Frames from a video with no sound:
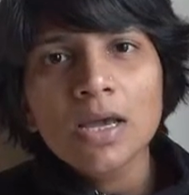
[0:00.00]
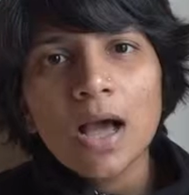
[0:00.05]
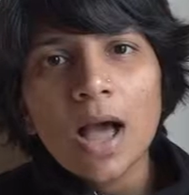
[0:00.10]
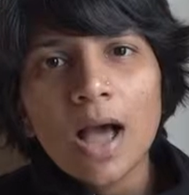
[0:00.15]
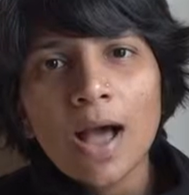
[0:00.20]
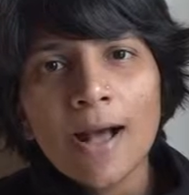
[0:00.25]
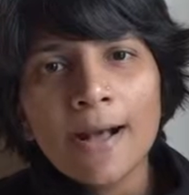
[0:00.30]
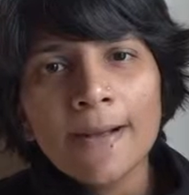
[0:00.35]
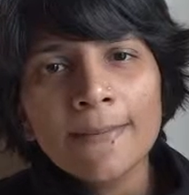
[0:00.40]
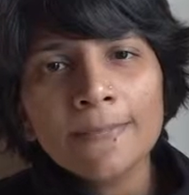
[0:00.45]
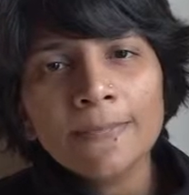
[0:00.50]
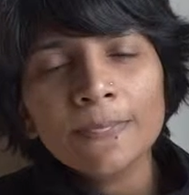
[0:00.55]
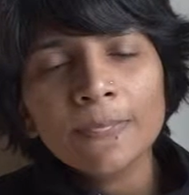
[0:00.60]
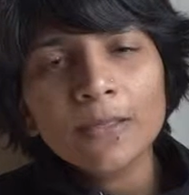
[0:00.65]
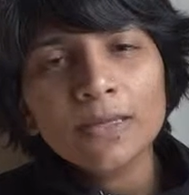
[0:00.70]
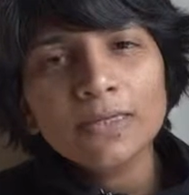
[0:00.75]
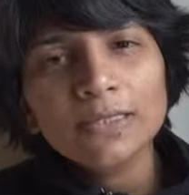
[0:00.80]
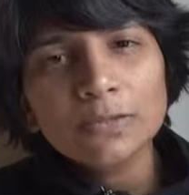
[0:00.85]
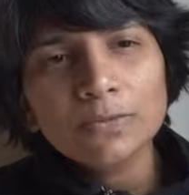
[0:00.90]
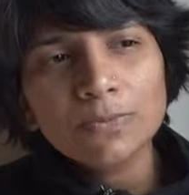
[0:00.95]
um,
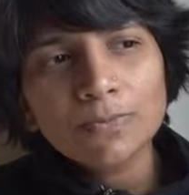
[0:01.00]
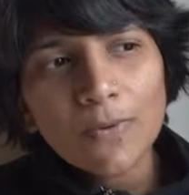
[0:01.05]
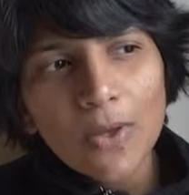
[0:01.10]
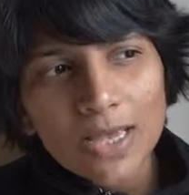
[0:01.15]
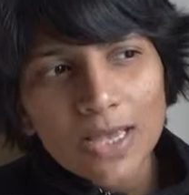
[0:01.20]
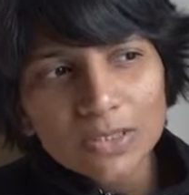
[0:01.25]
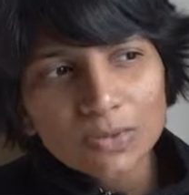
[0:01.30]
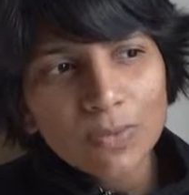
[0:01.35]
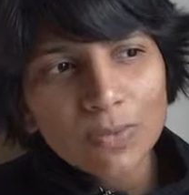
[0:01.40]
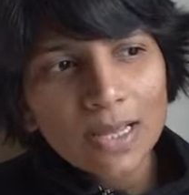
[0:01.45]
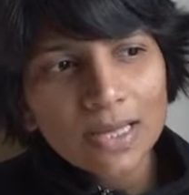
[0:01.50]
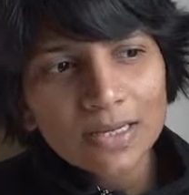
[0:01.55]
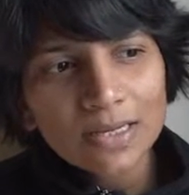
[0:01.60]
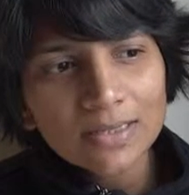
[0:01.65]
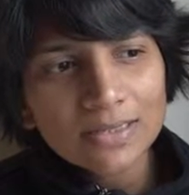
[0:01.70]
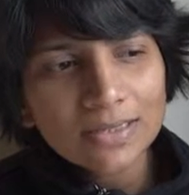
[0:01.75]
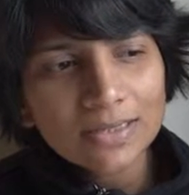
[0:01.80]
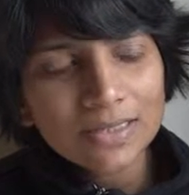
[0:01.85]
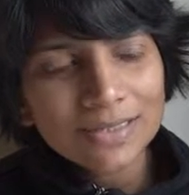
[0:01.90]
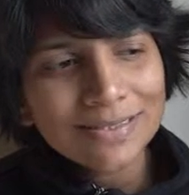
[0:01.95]
as, as well
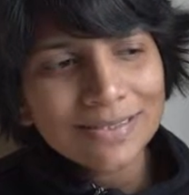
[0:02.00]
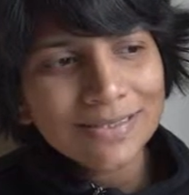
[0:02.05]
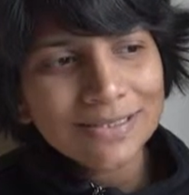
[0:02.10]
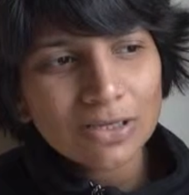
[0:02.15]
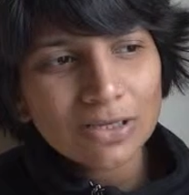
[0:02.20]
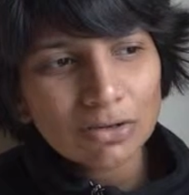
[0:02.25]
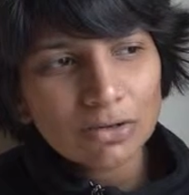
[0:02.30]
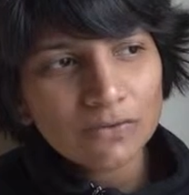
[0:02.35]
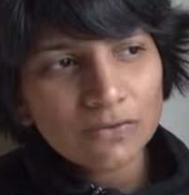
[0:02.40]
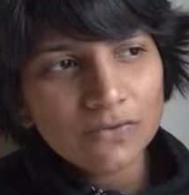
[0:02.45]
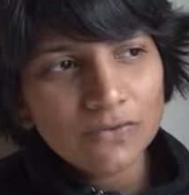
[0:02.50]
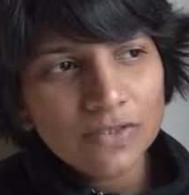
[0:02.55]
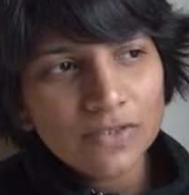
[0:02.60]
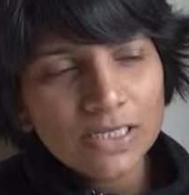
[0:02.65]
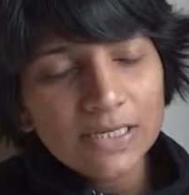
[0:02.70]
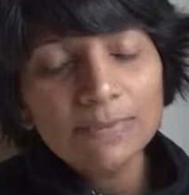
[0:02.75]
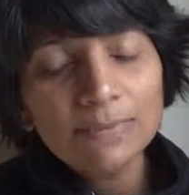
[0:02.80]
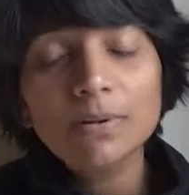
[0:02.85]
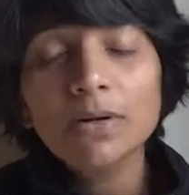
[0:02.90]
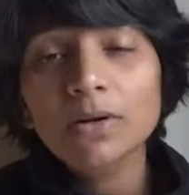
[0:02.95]
as this sort of
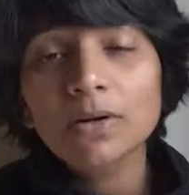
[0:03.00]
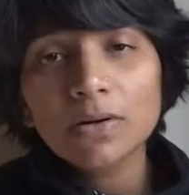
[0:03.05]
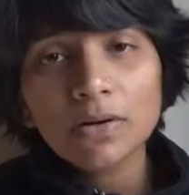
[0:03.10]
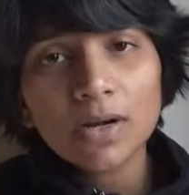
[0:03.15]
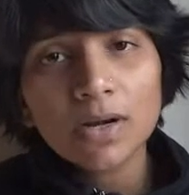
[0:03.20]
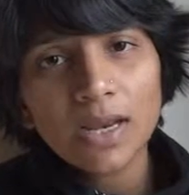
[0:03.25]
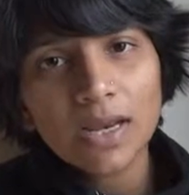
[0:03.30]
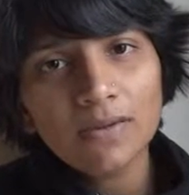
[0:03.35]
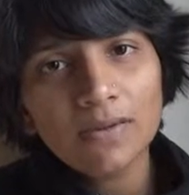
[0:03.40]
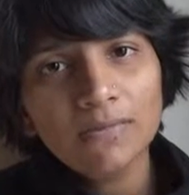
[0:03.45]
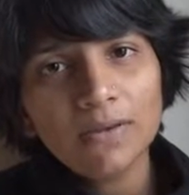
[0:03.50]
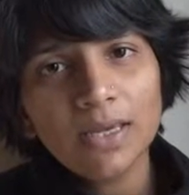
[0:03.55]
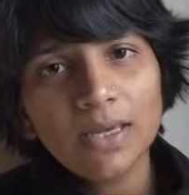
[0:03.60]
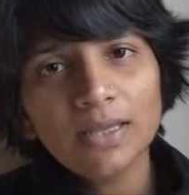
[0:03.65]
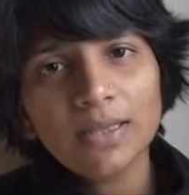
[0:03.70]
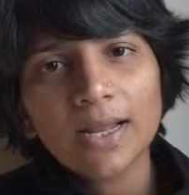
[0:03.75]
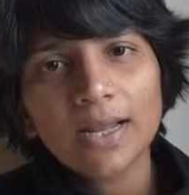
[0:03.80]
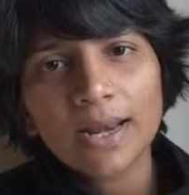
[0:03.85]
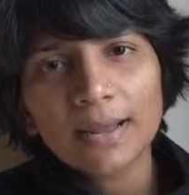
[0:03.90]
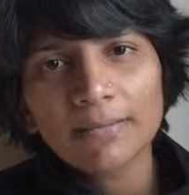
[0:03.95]
deeper
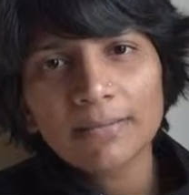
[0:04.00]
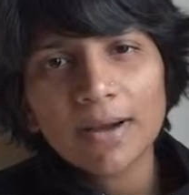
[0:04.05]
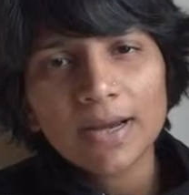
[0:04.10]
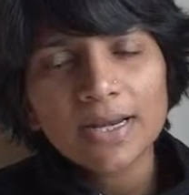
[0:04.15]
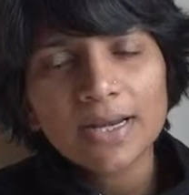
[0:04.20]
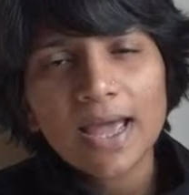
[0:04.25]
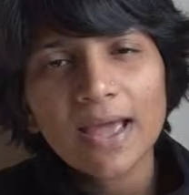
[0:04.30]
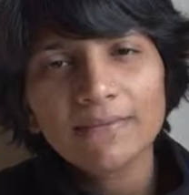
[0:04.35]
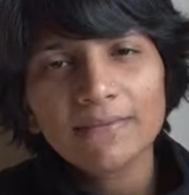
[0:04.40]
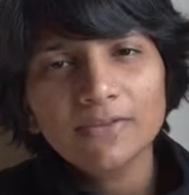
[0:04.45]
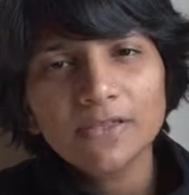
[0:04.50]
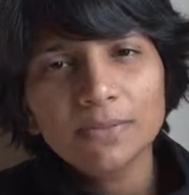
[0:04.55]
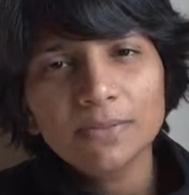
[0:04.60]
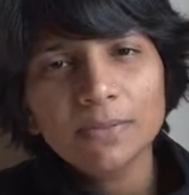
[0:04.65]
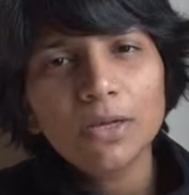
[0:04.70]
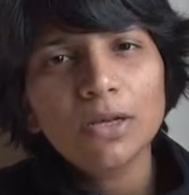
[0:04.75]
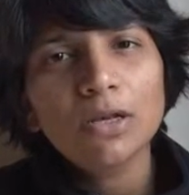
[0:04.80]
craving that I might have, deeper